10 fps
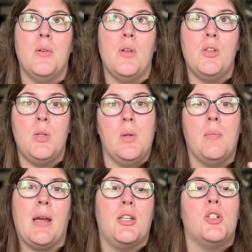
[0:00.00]
doing
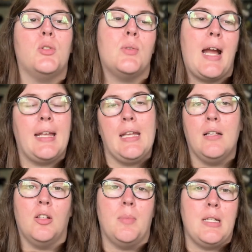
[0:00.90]
my tracking a
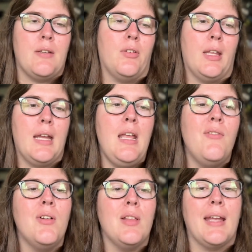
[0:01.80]
little bit differently, I
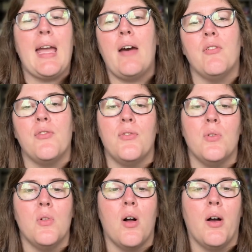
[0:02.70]
never like have a
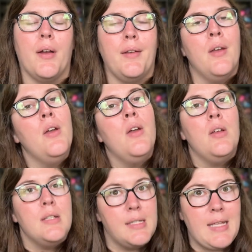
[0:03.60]
full-on
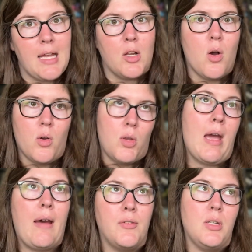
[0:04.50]
set goal, you
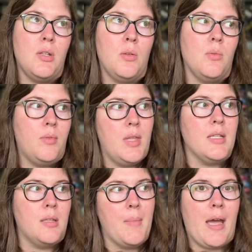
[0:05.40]
have to do
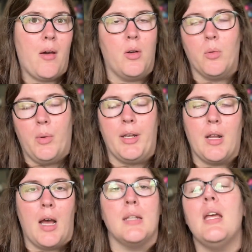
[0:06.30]
this amount or
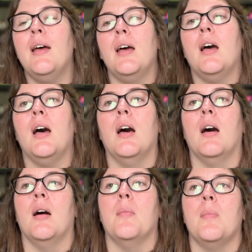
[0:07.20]
whatnot.
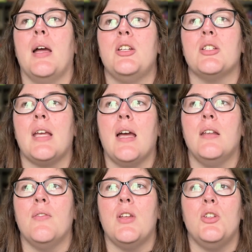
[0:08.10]
I just kind
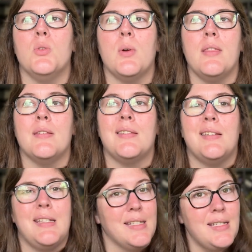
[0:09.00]
of enjoy the
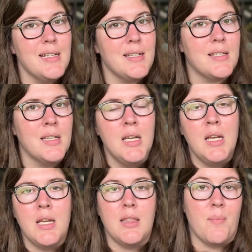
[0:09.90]
statistics,
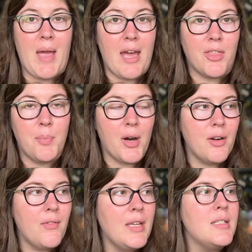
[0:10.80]
the math part
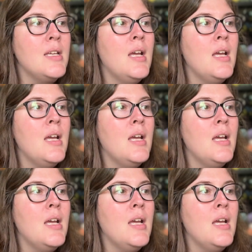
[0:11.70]
of it.